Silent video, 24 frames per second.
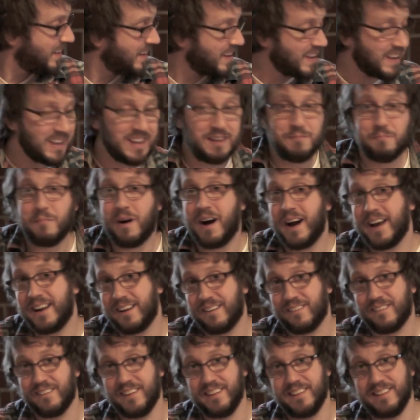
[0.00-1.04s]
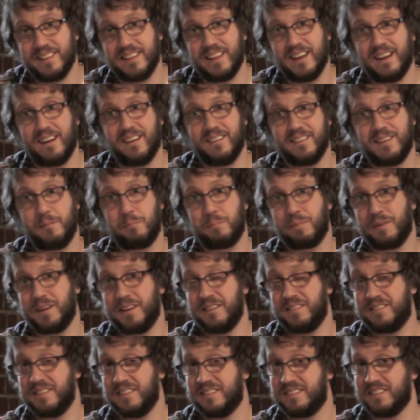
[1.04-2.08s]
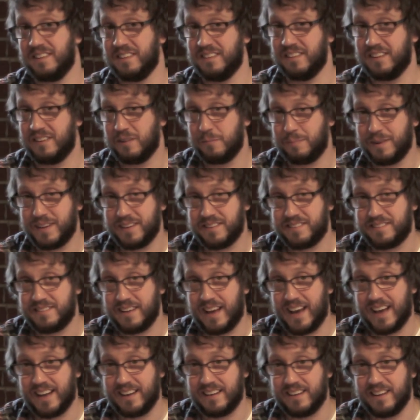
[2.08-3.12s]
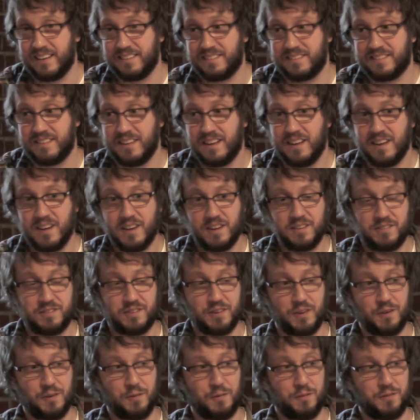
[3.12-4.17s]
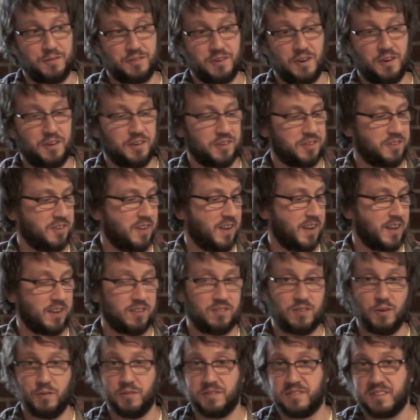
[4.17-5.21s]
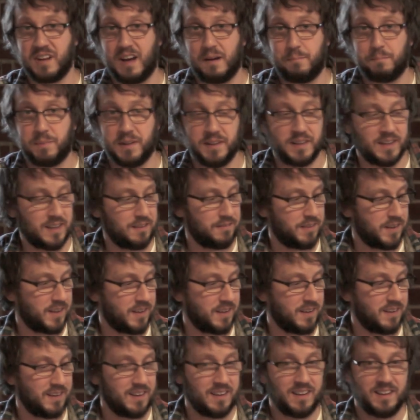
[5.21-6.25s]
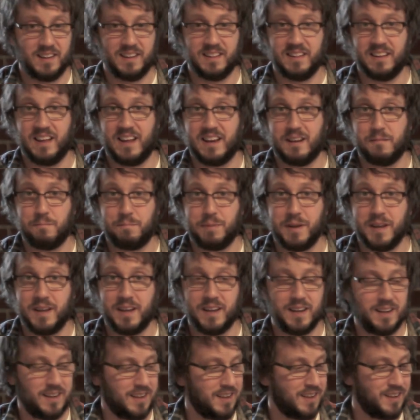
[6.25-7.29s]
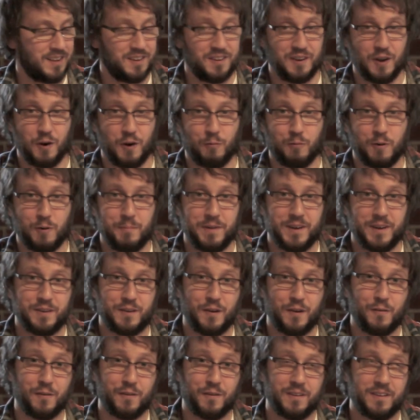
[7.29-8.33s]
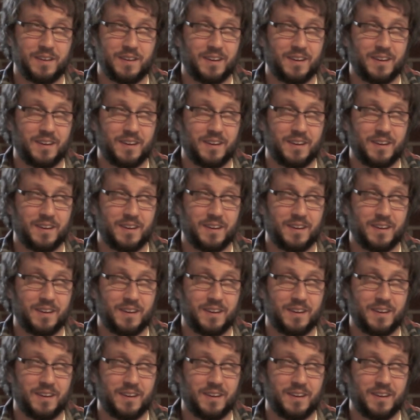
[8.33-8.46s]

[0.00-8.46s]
E minor in there that brings just a little bit of sadness. So songs like Don't Stop Believin', Let It Be, No Woman No